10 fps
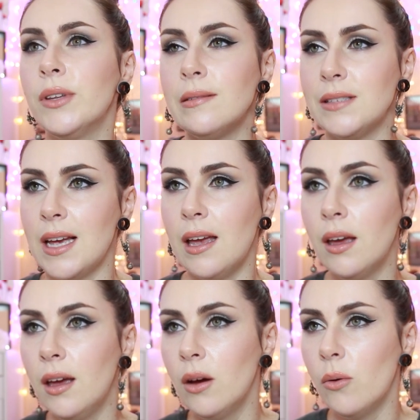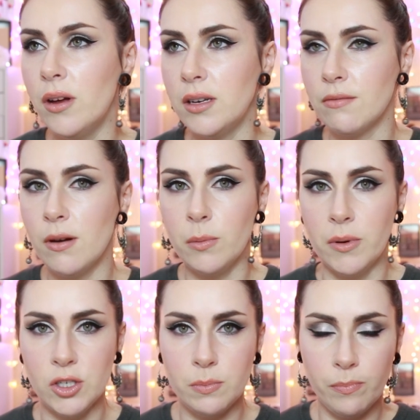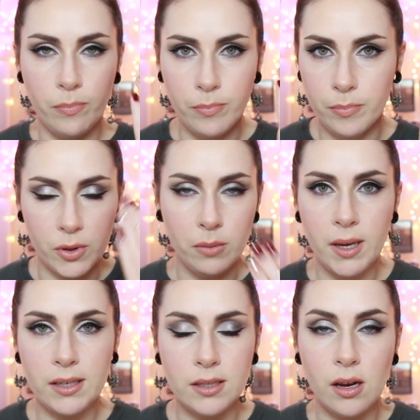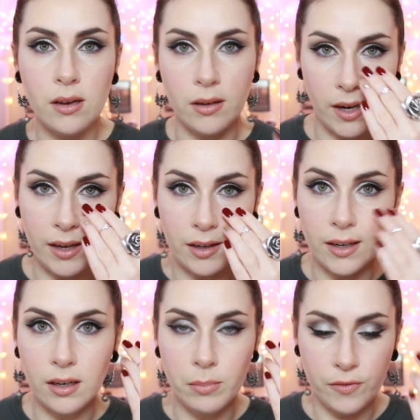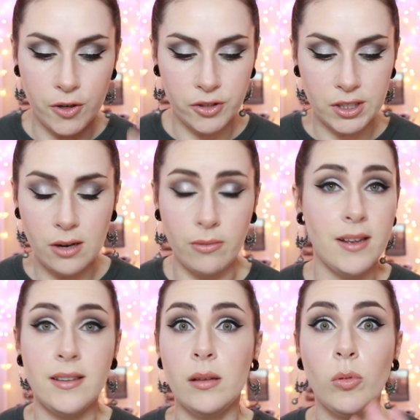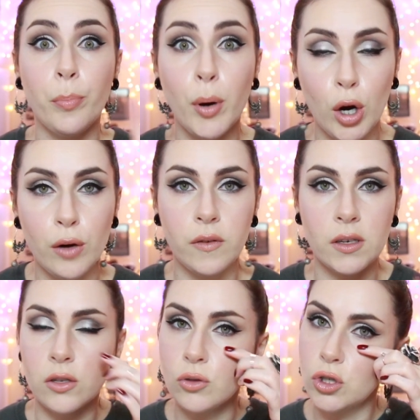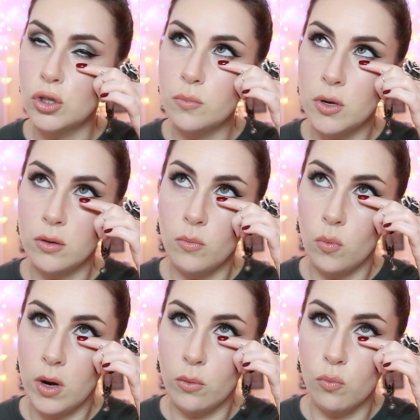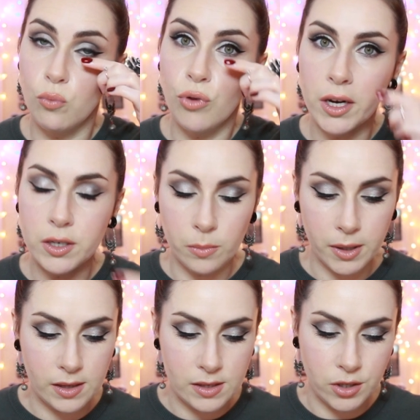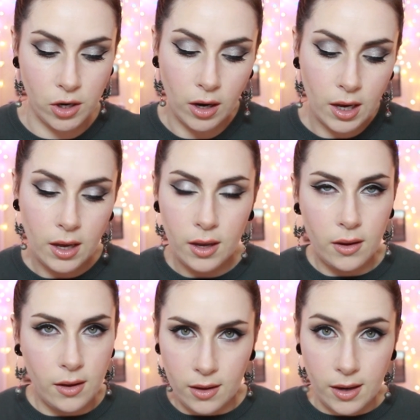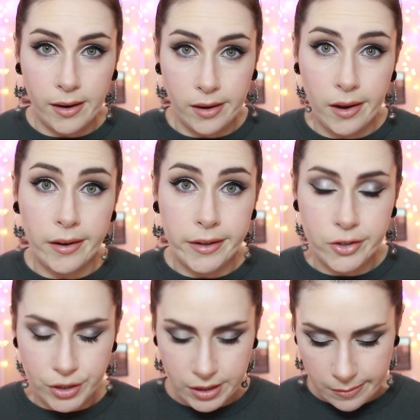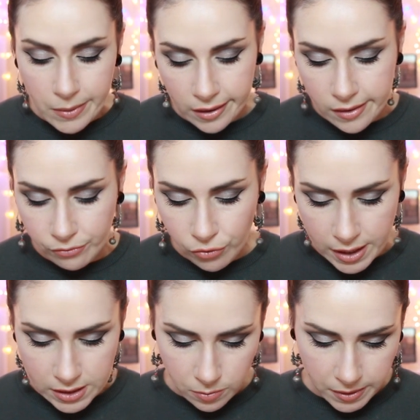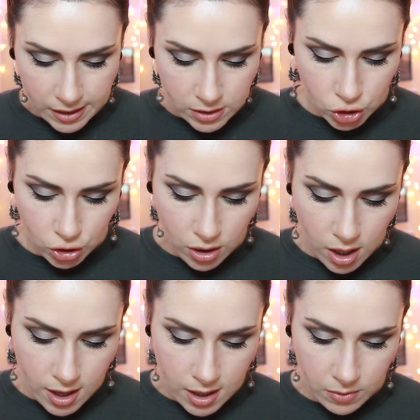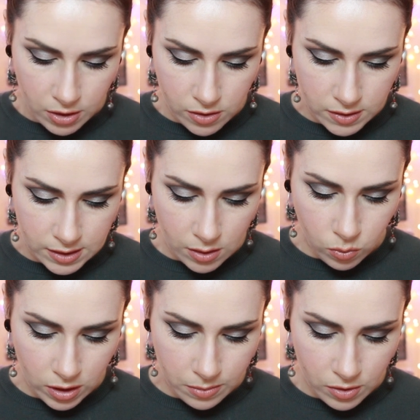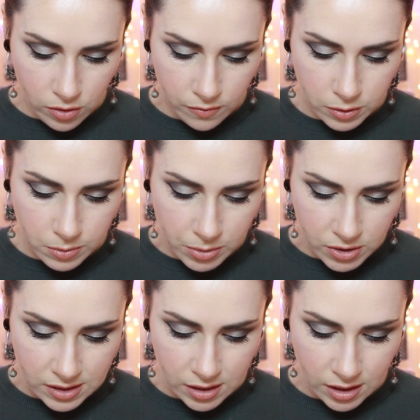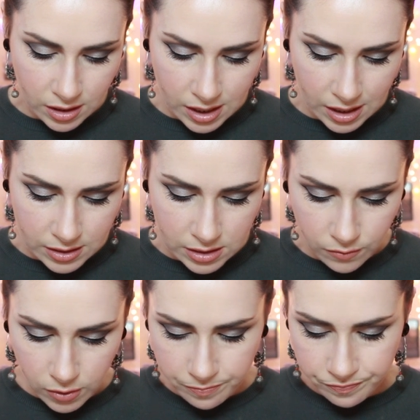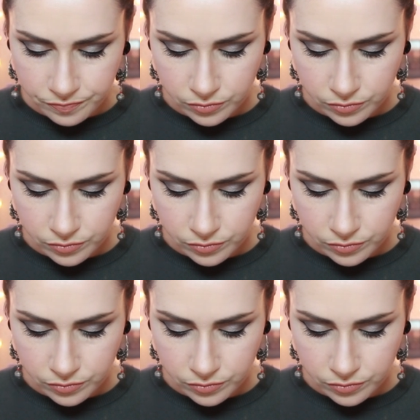But then I was like, what is wrong with me? Just put them back on, like, a little bit further down, and then they were perfect. So just don't put them, like, right up against your, like an idiot like me, right up against your eye, because it will be uncomfortable because of the thickness of them.